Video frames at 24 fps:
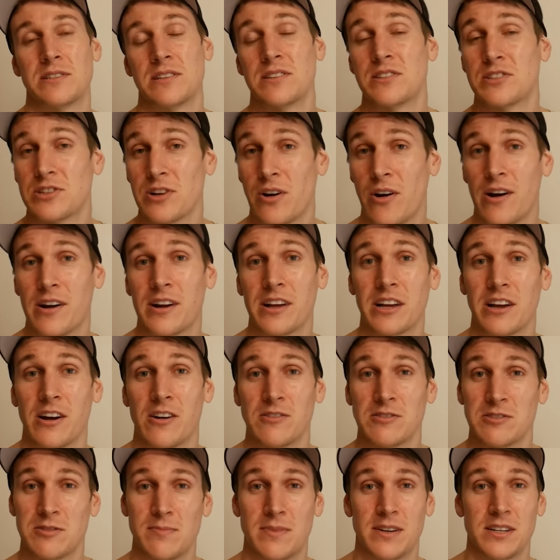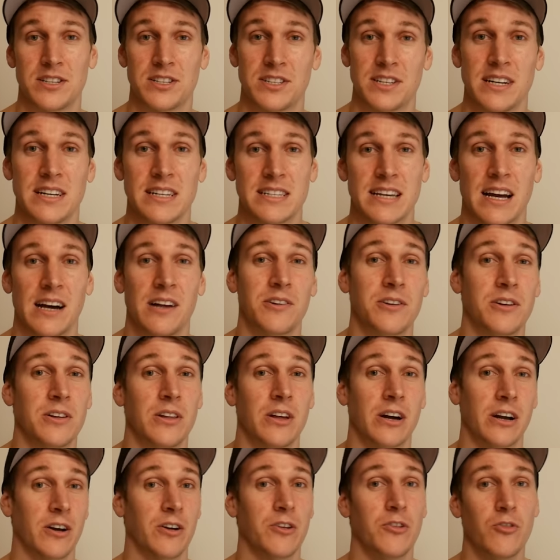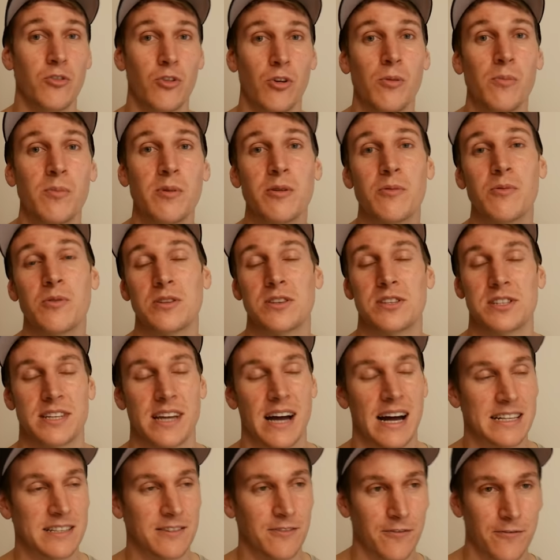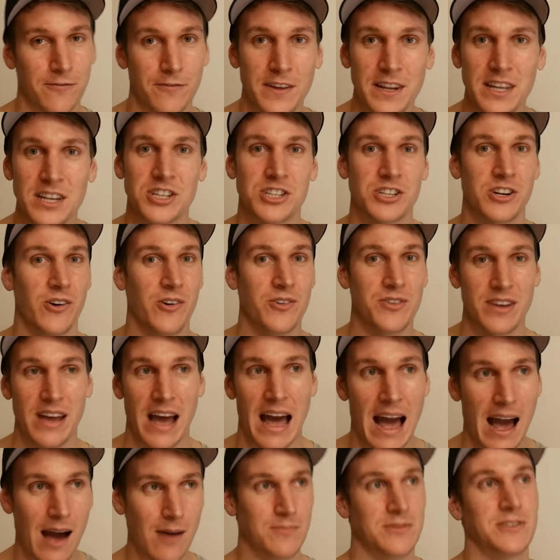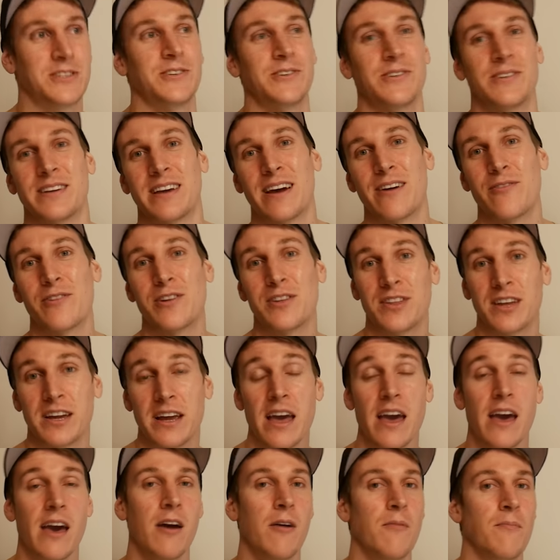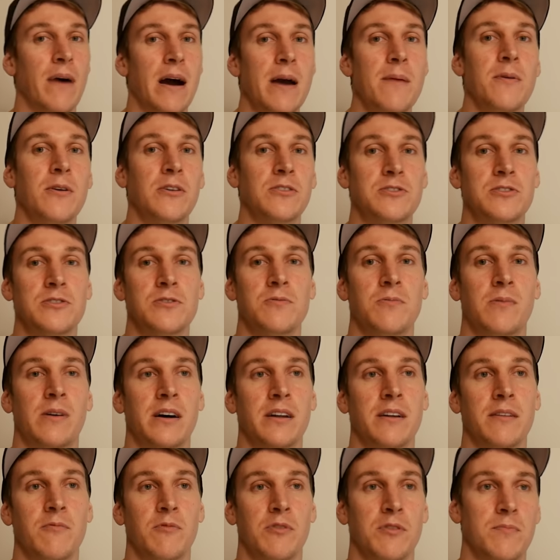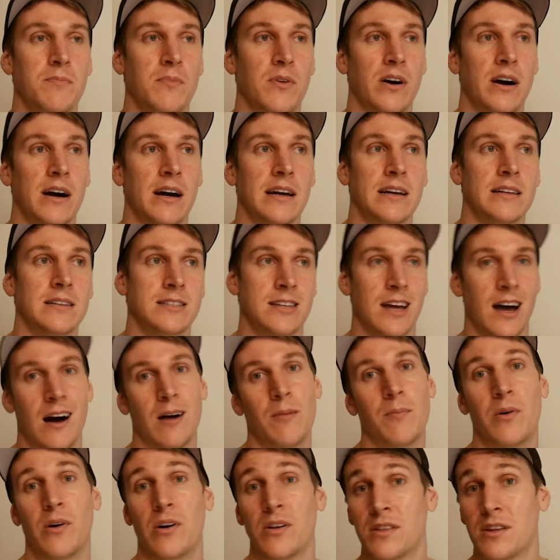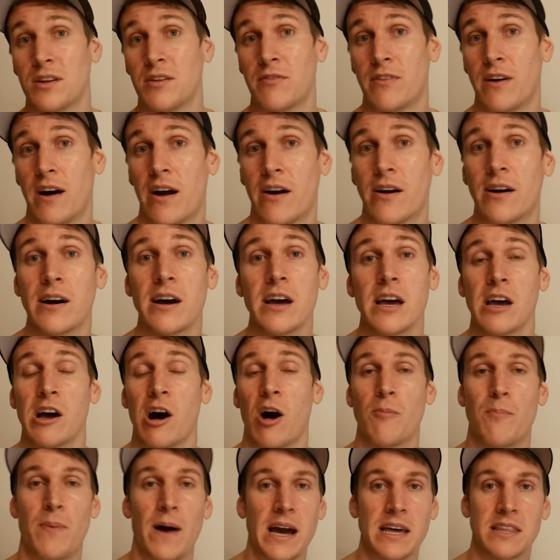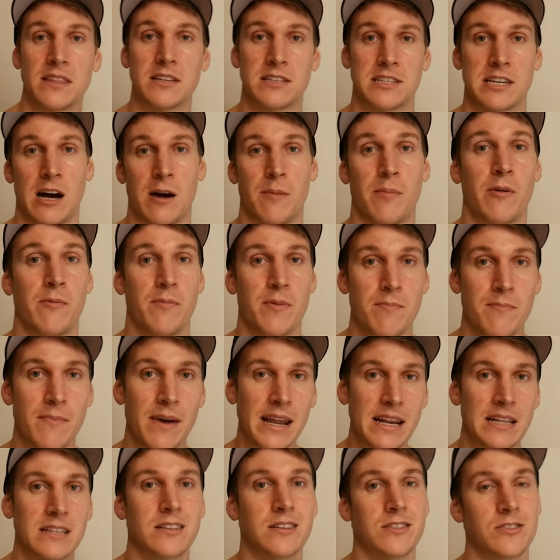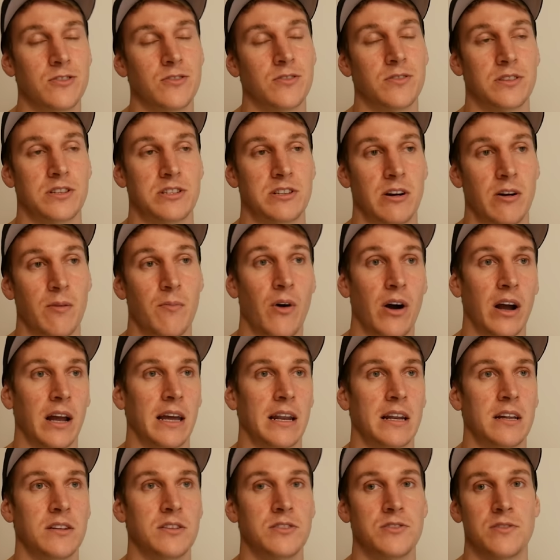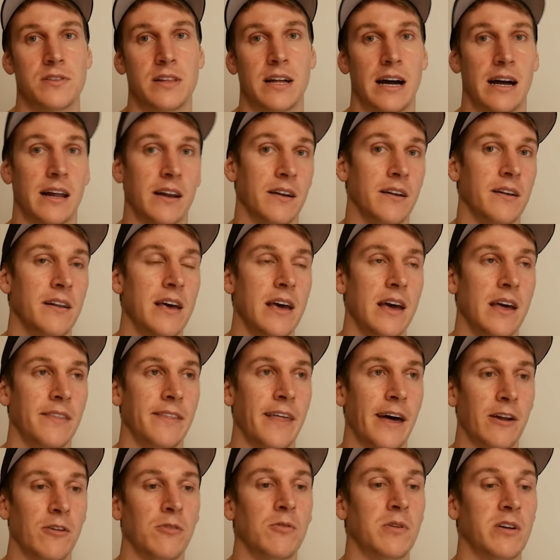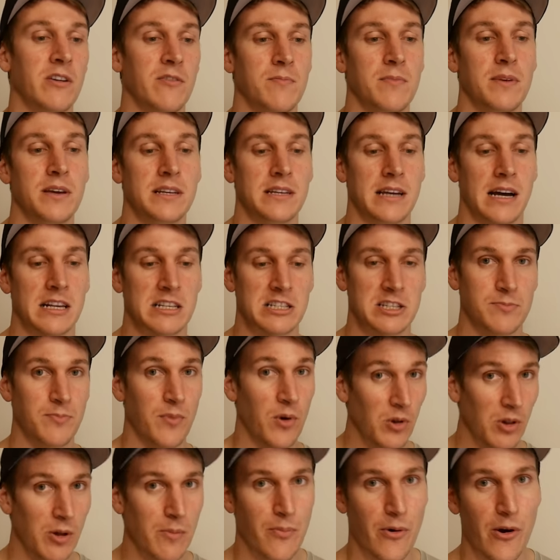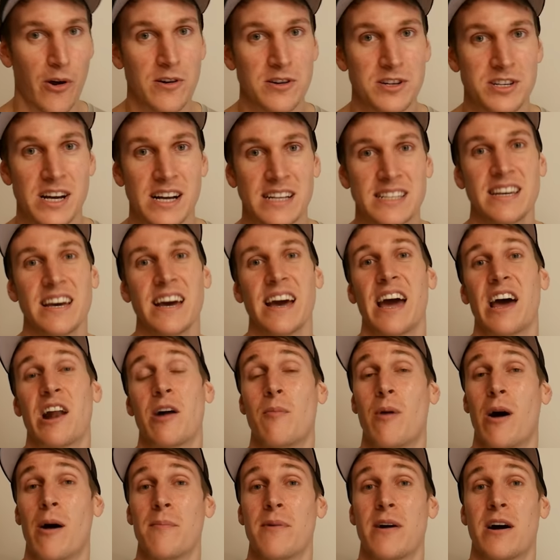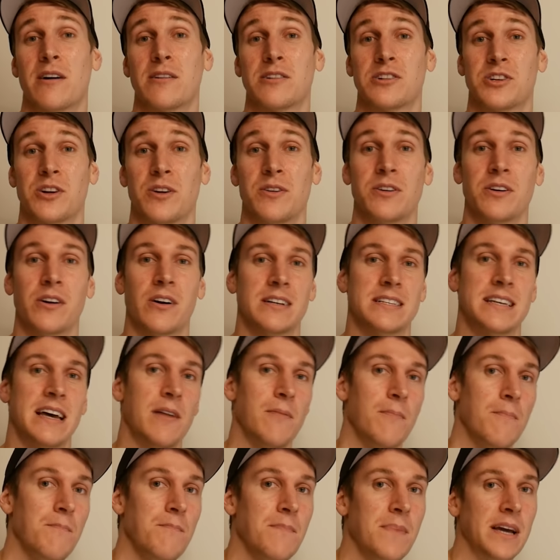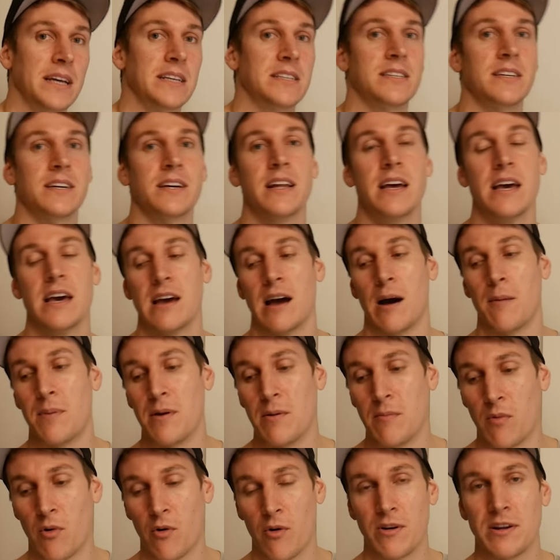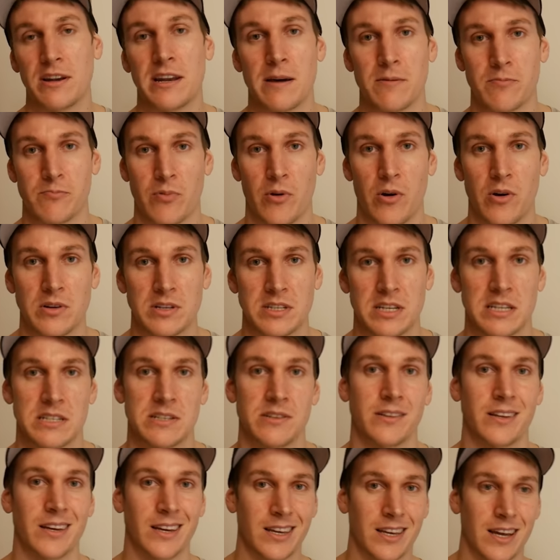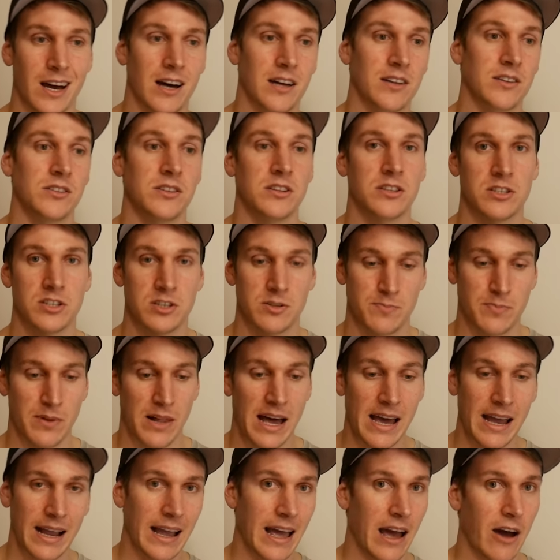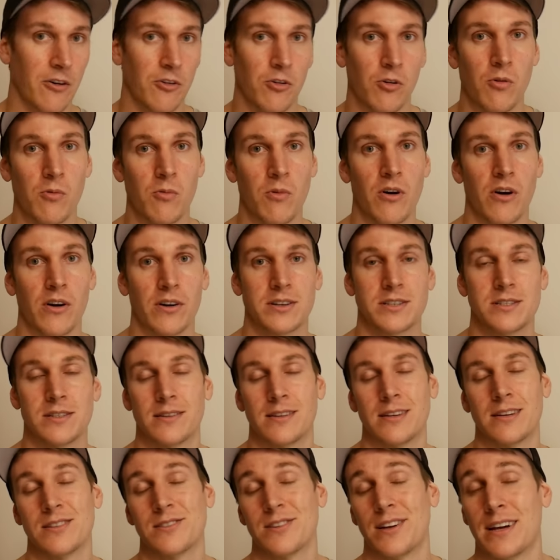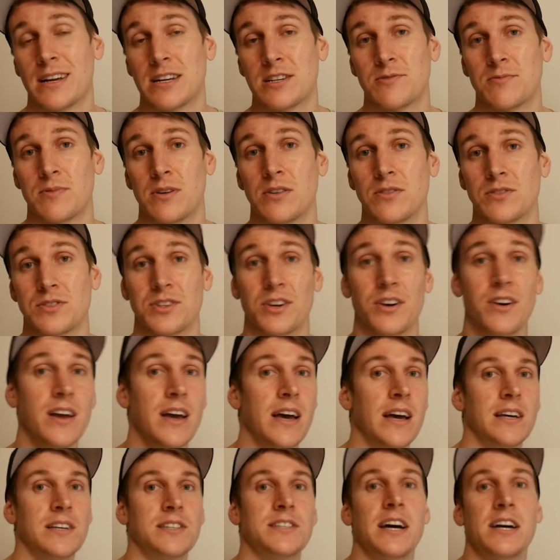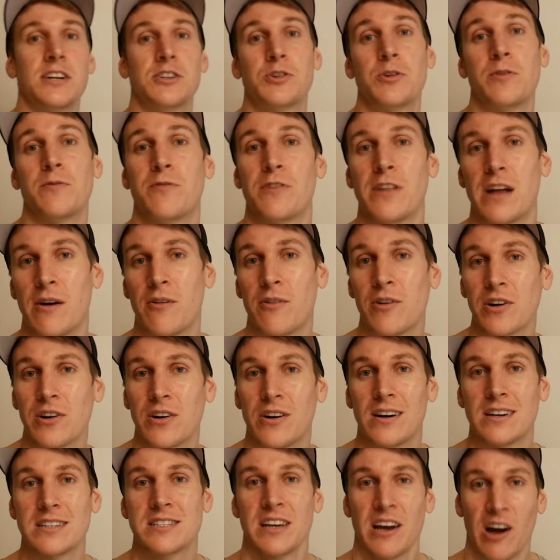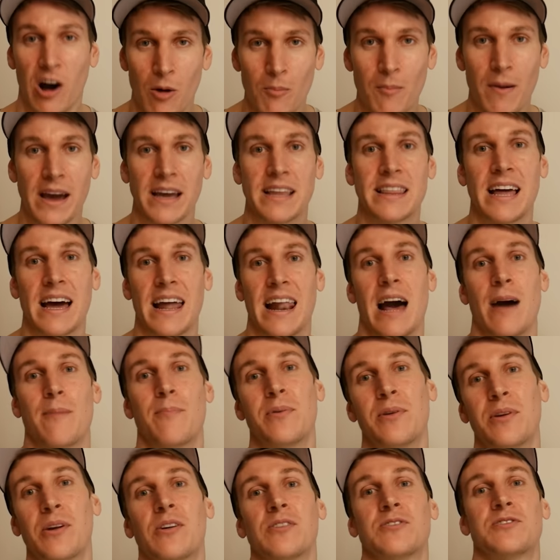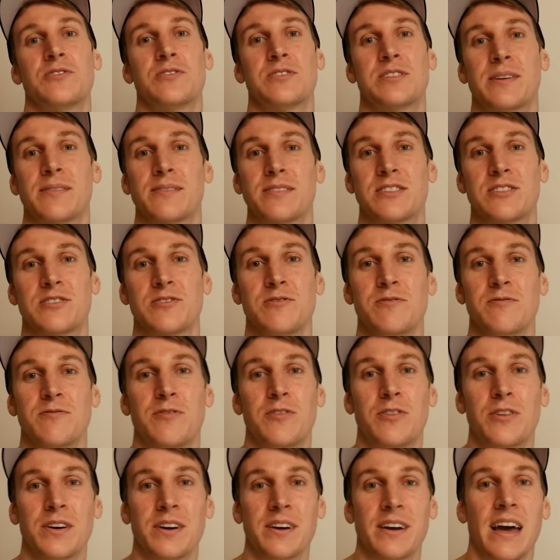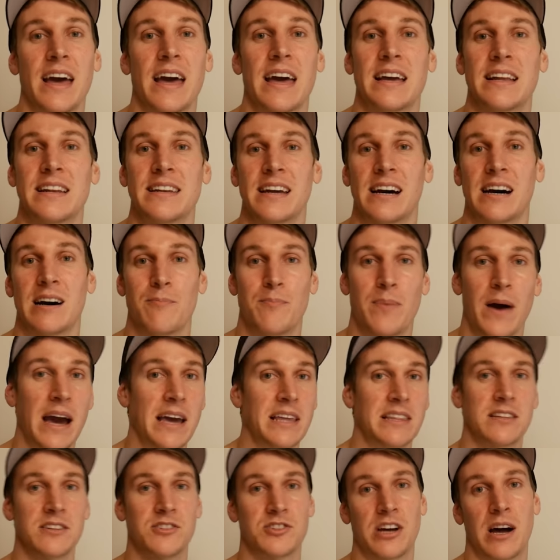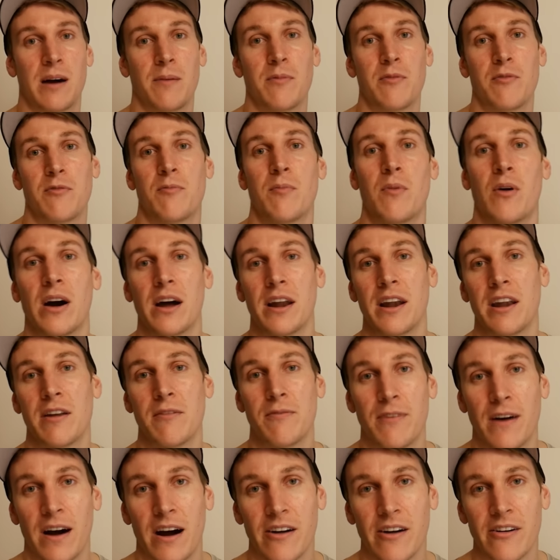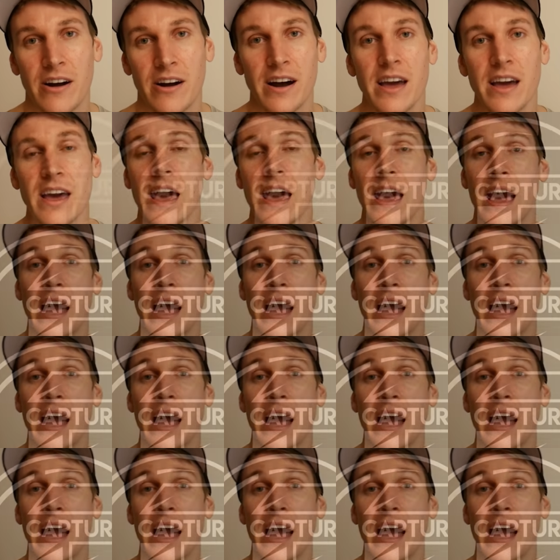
And sorry I didn't go into much detail on it like I normally would, start to finish showing you absolutely everything. Maybe I'll do one with my tub on the Navara. I'll paint the tub. I've been meaning to do it, so I might get in and do that. And that'll give me a smaller project, and I might be able to show you guys how to mix it, a bit more in-depth process on the gun, displaying how it all works and things like that as well. So stay tuned for that one, guys. I'll make that happen. I'll do something soon for you and uh, paint the tub of my Navara.